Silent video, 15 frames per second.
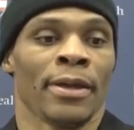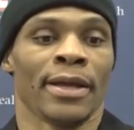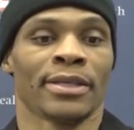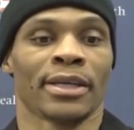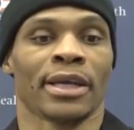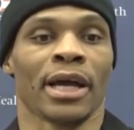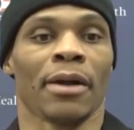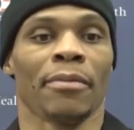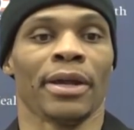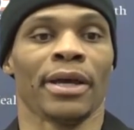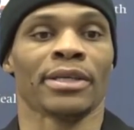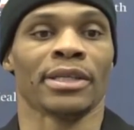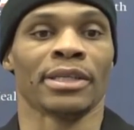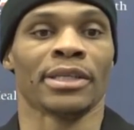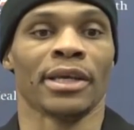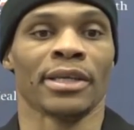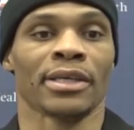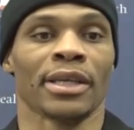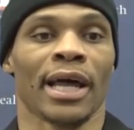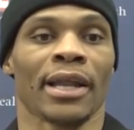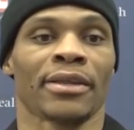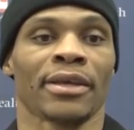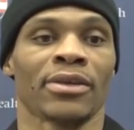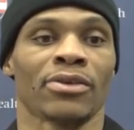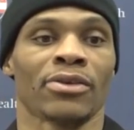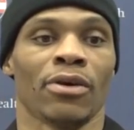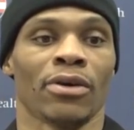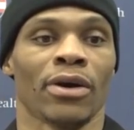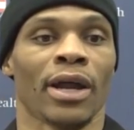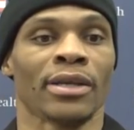it's a combination. It's a lot of things
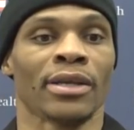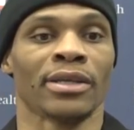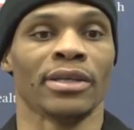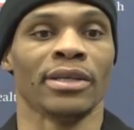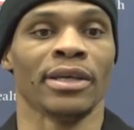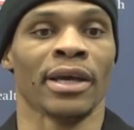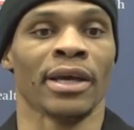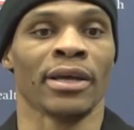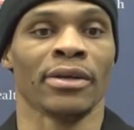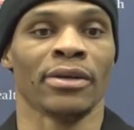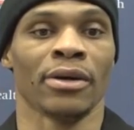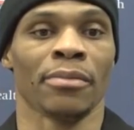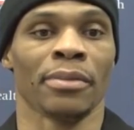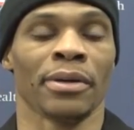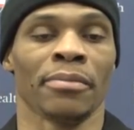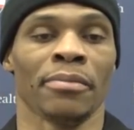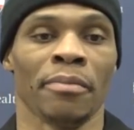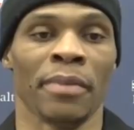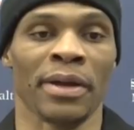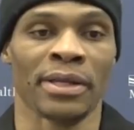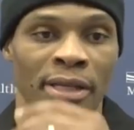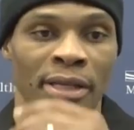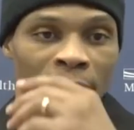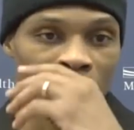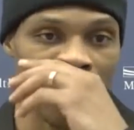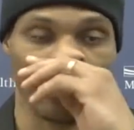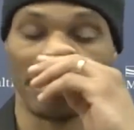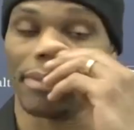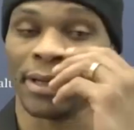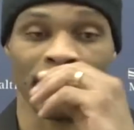going on, honestly, DA. You know what I mean? Mentally, you got to
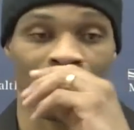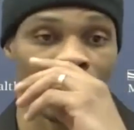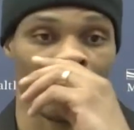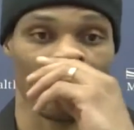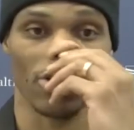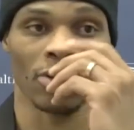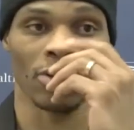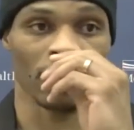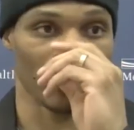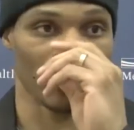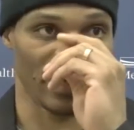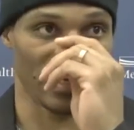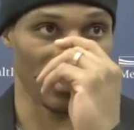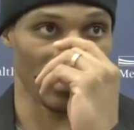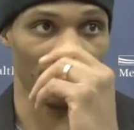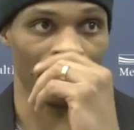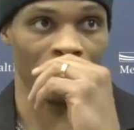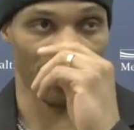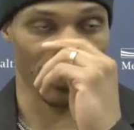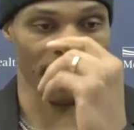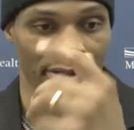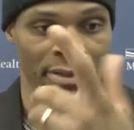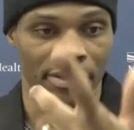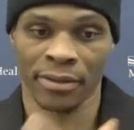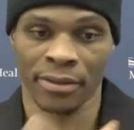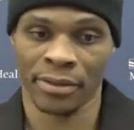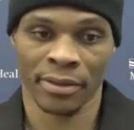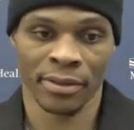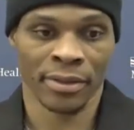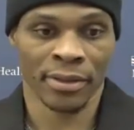be mentally strong, because,
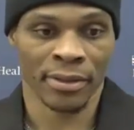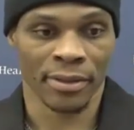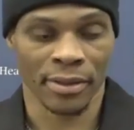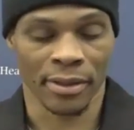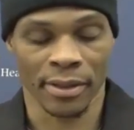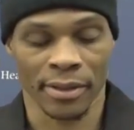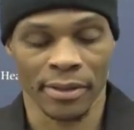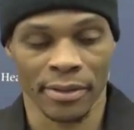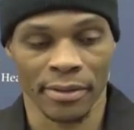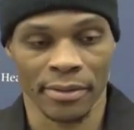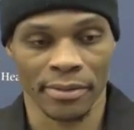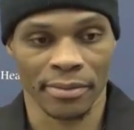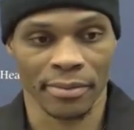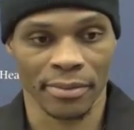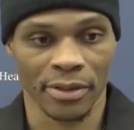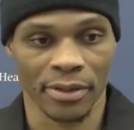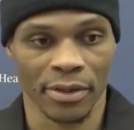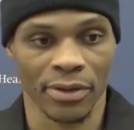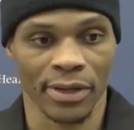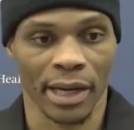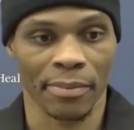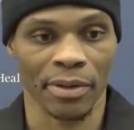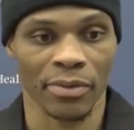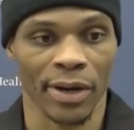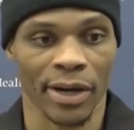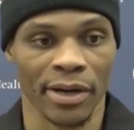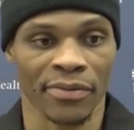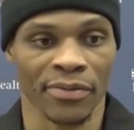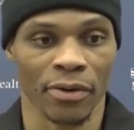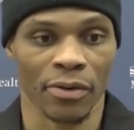you know, you got to be ready
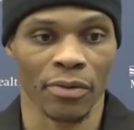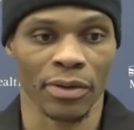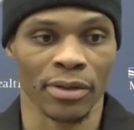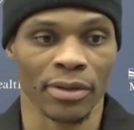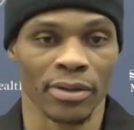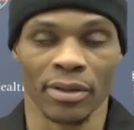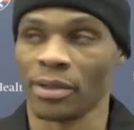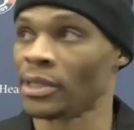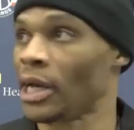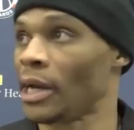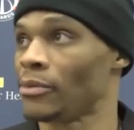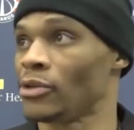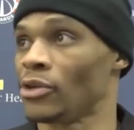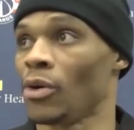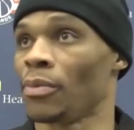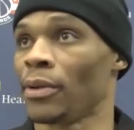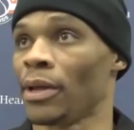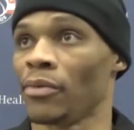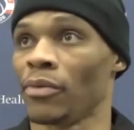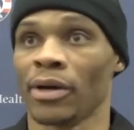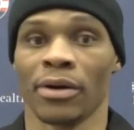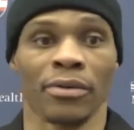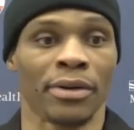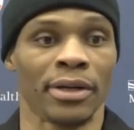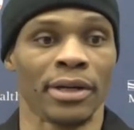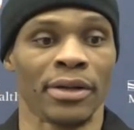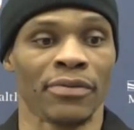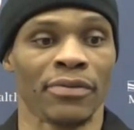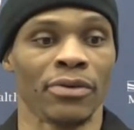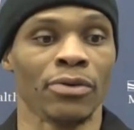for when the times you don't play well. And then
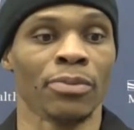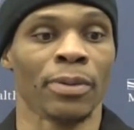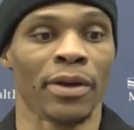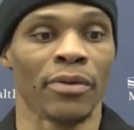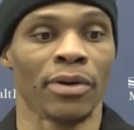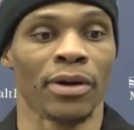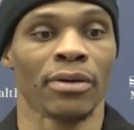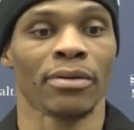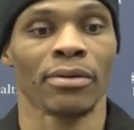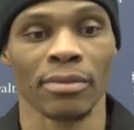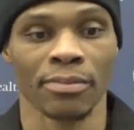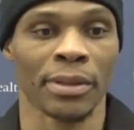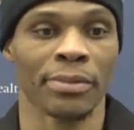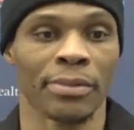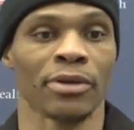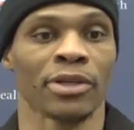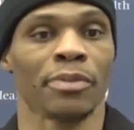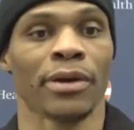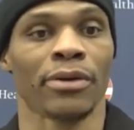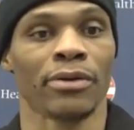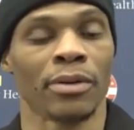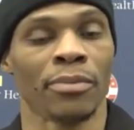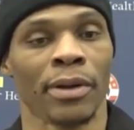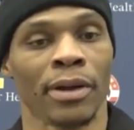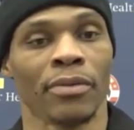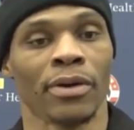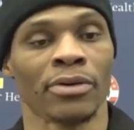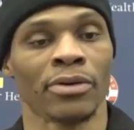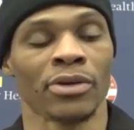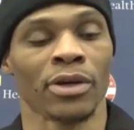if you do play well, people expect you to play
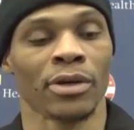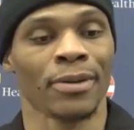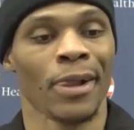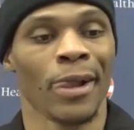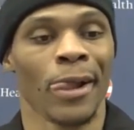well. So